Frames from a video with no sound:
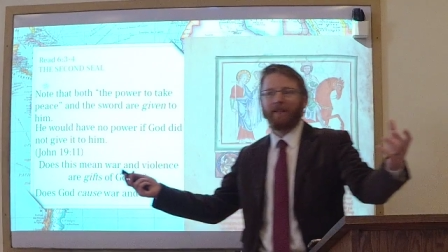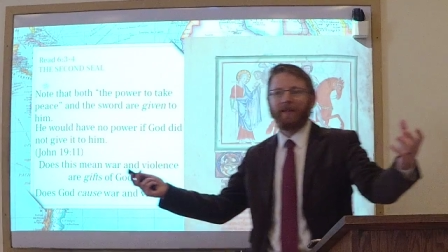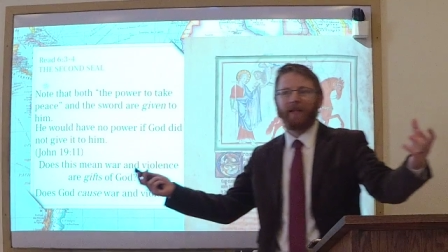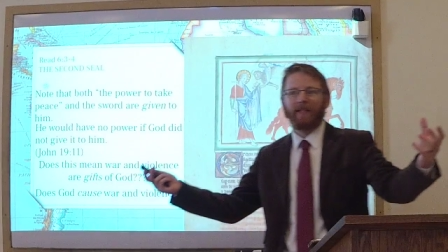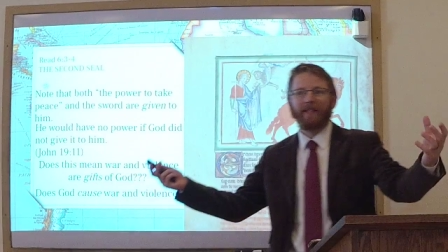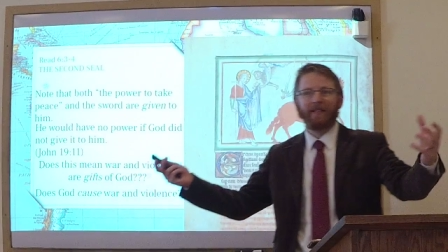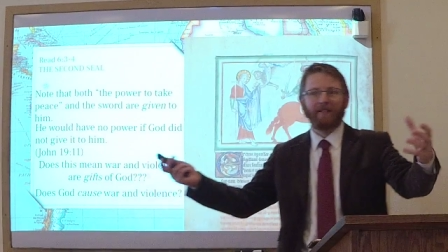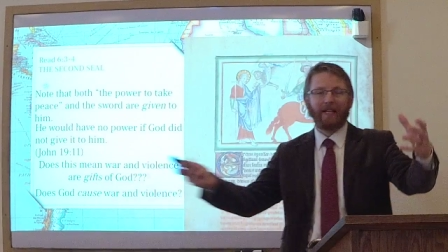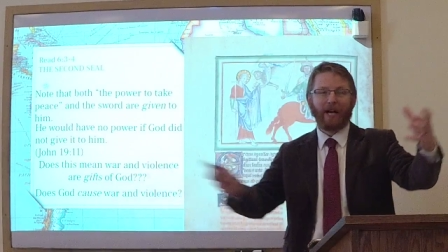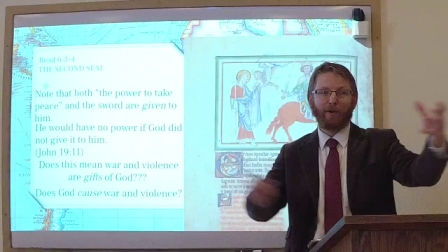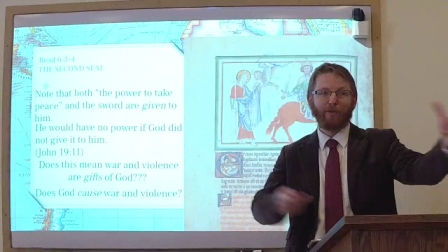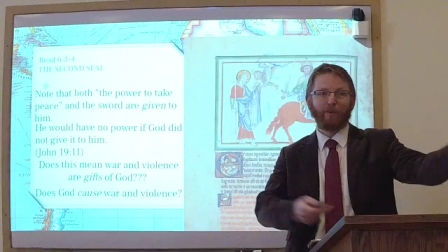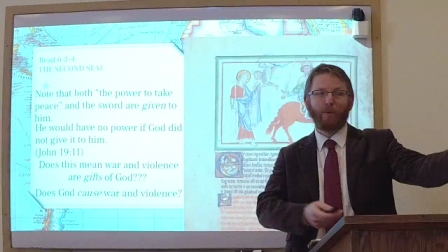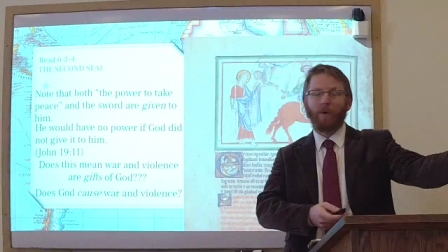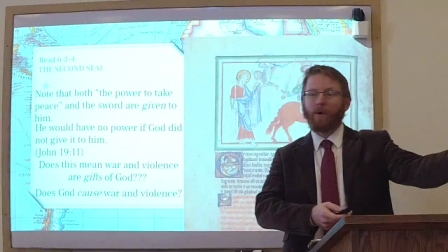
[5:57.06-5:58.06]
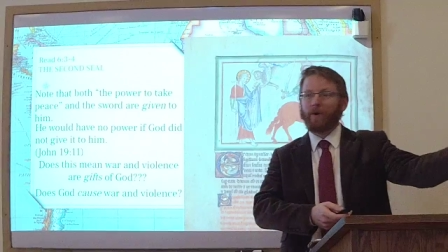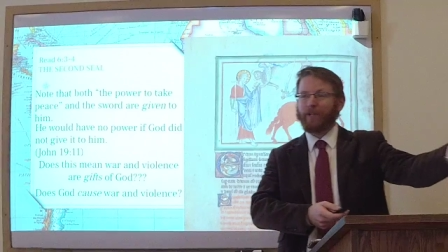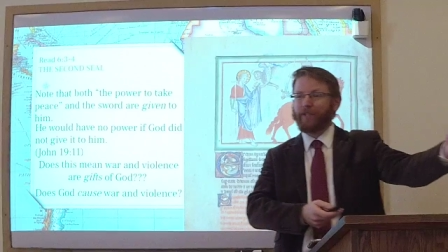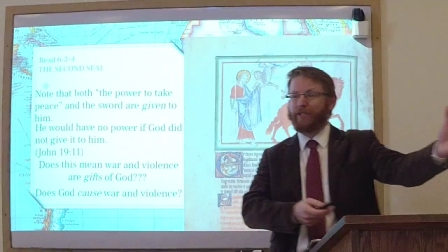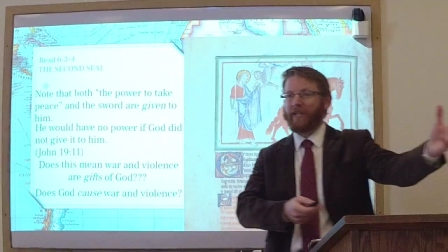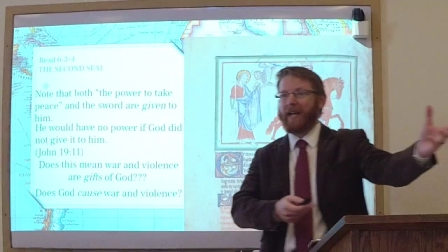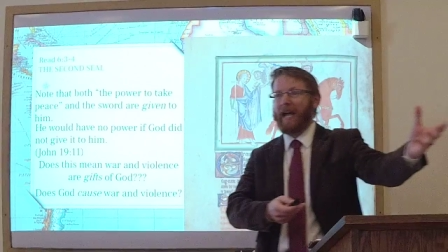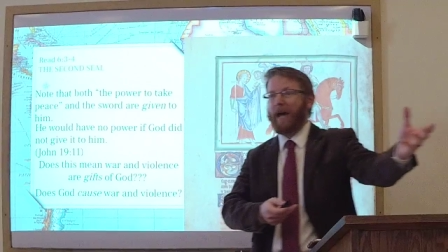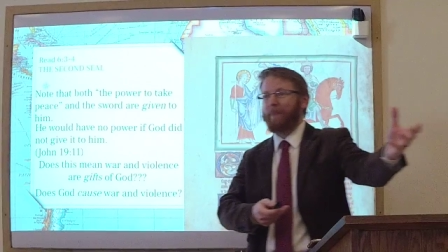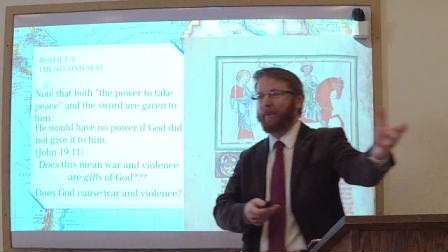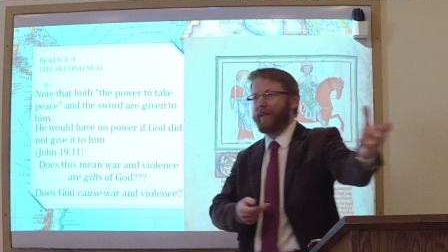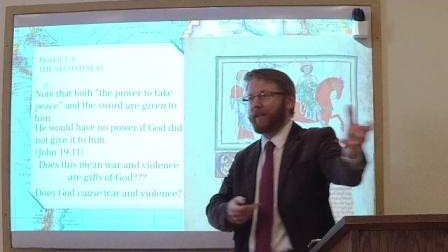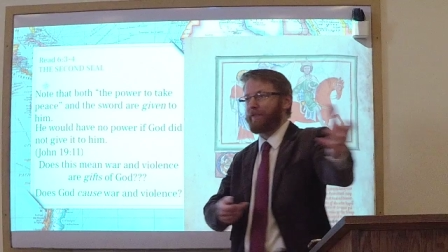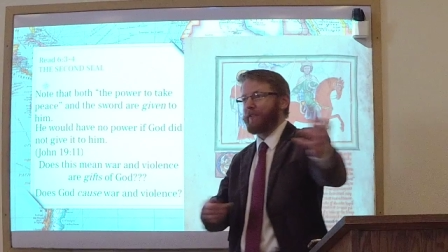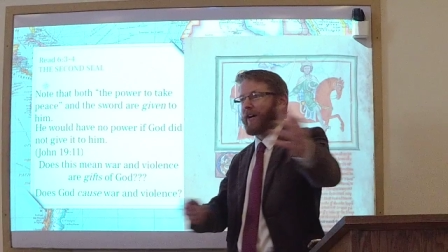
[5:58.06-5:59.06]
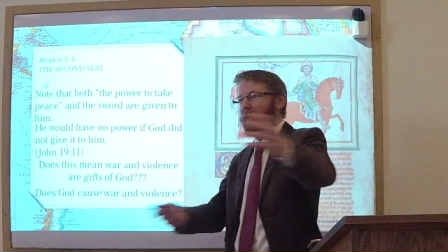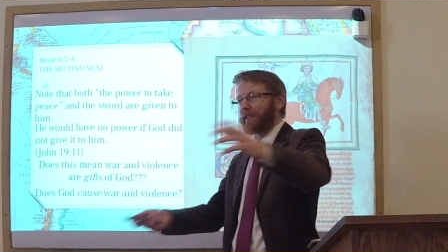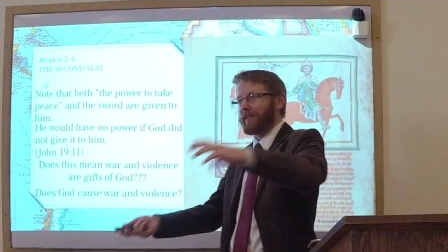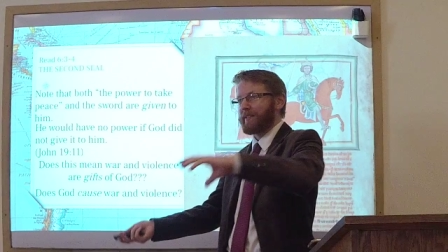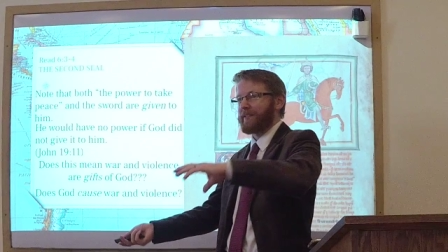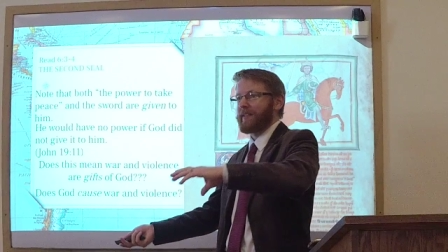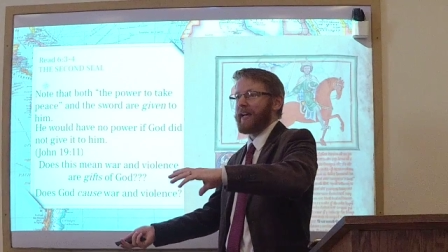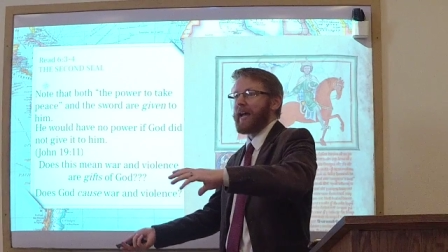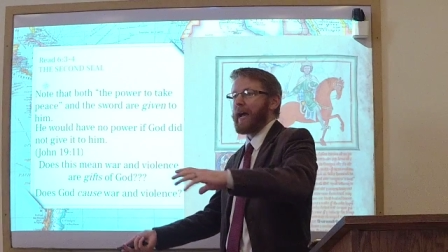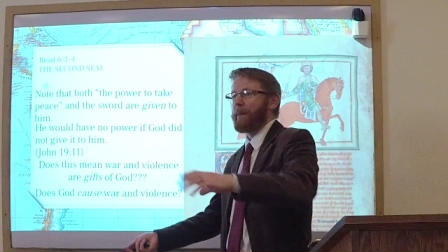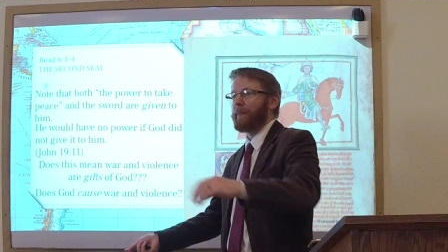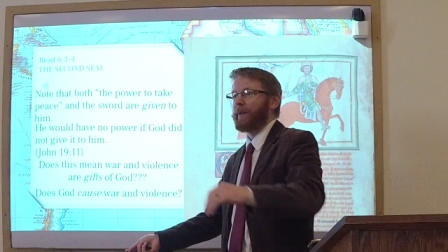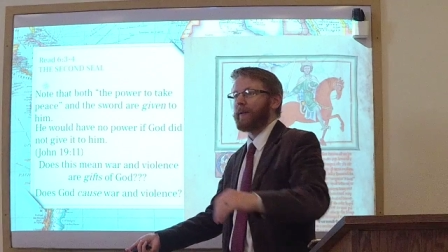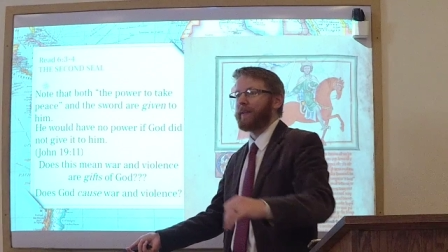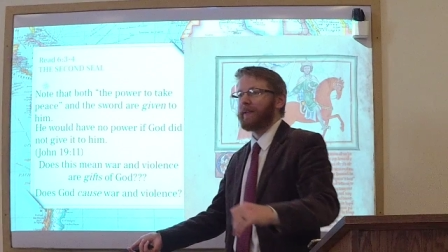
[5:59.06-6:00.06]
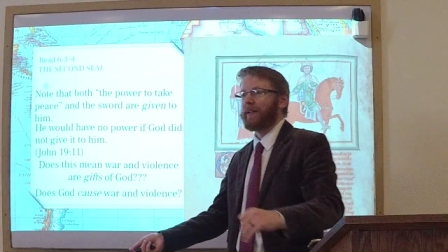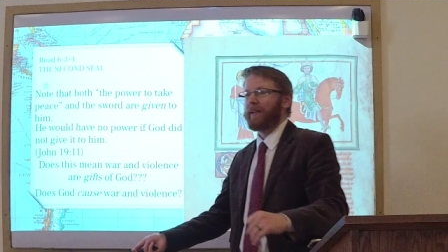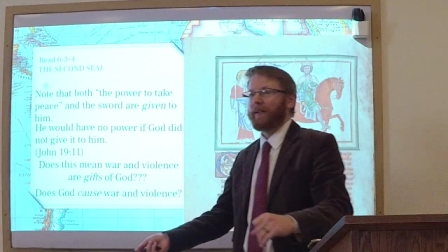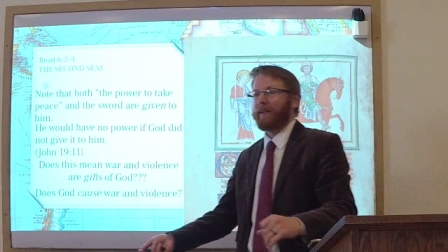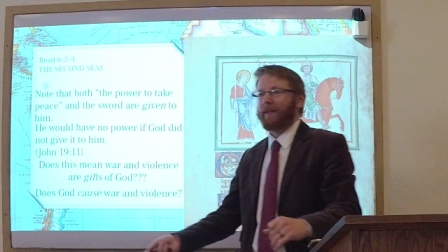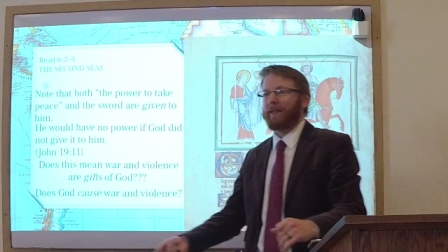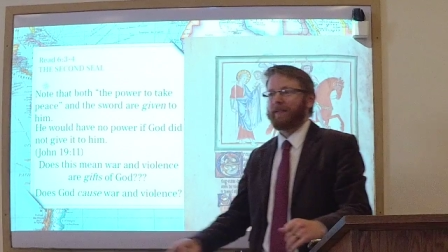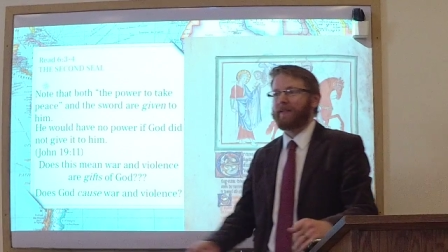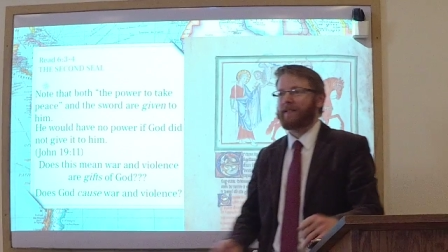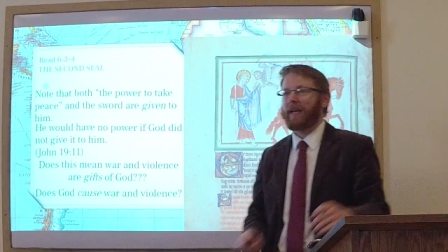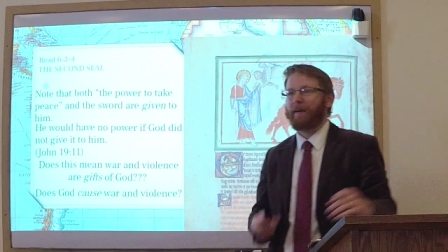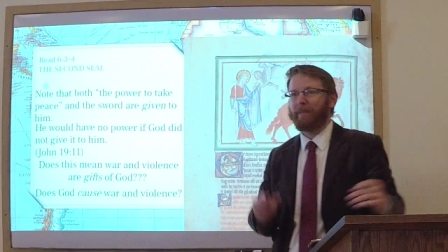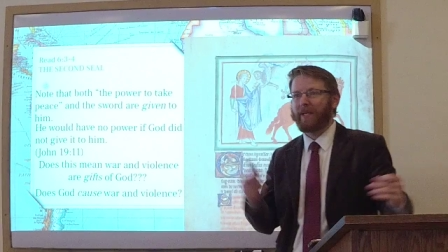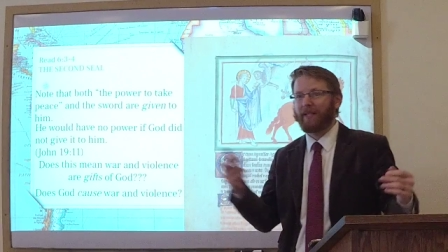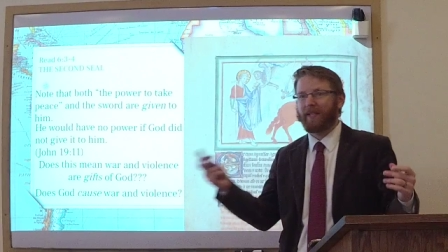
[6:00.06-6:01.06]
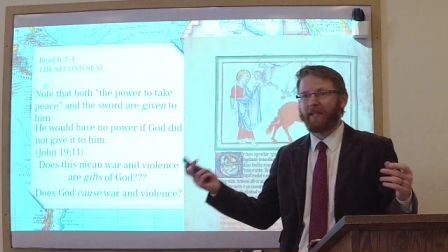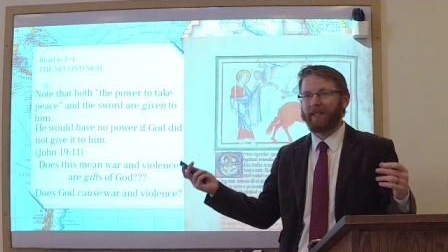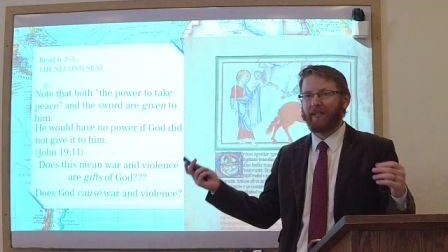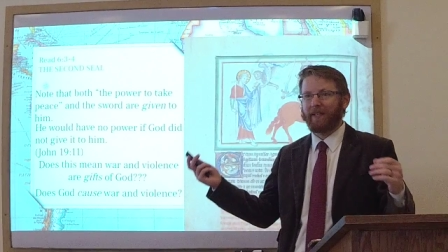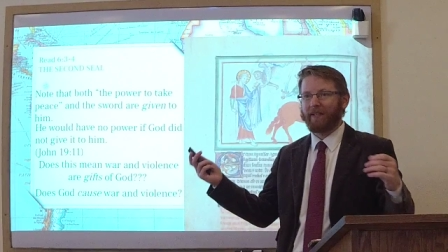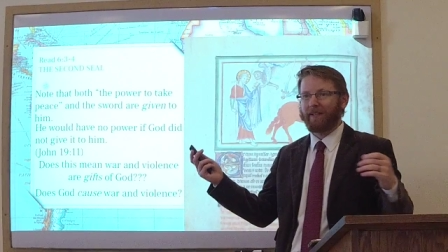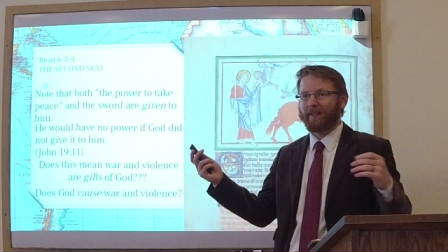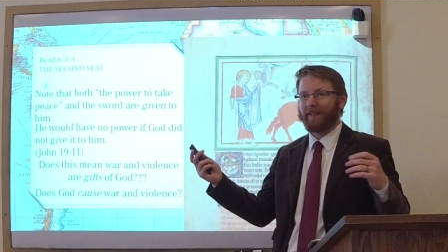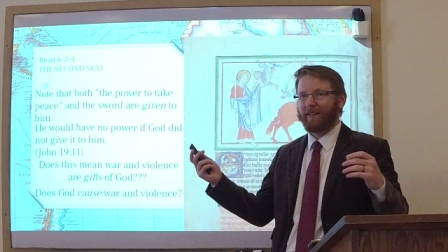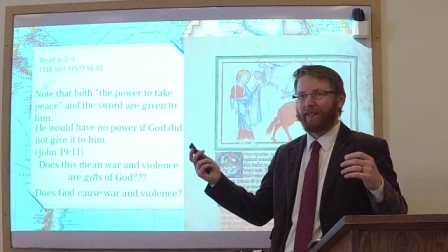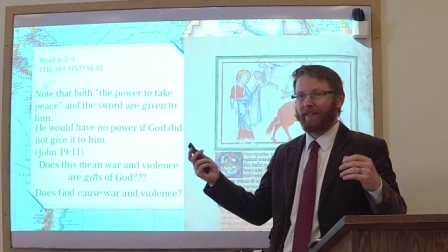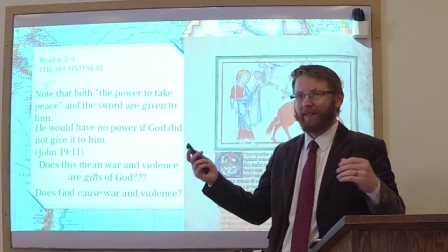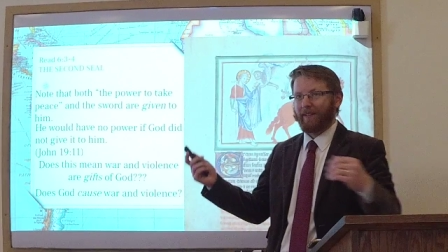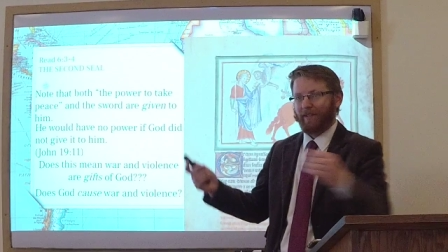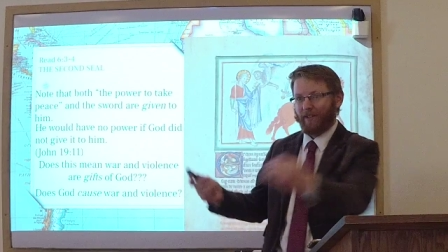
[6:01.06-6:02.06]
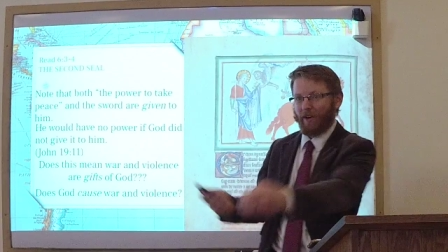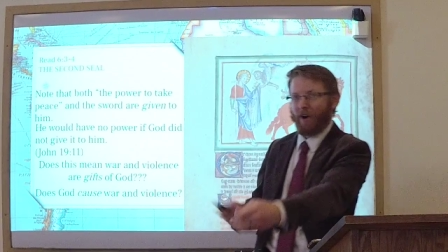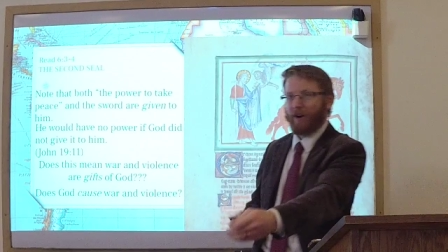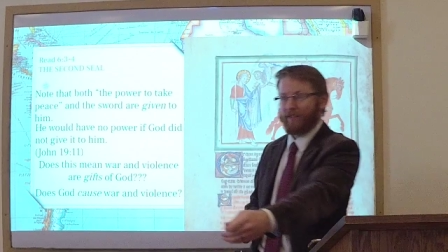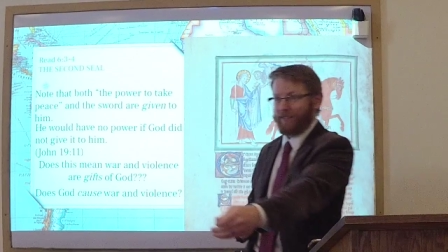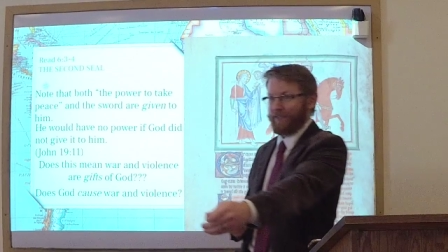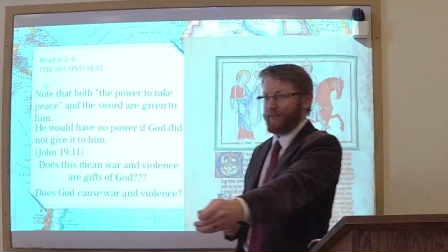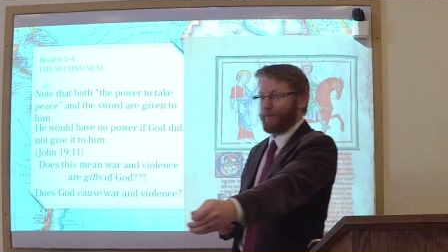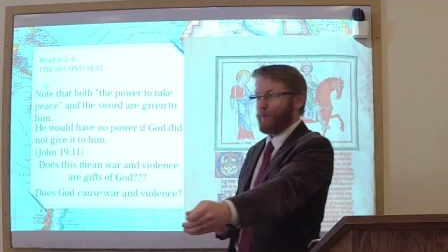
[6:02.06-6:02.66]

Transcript: and He allows wars to happen and violence to happen, does that mean He causes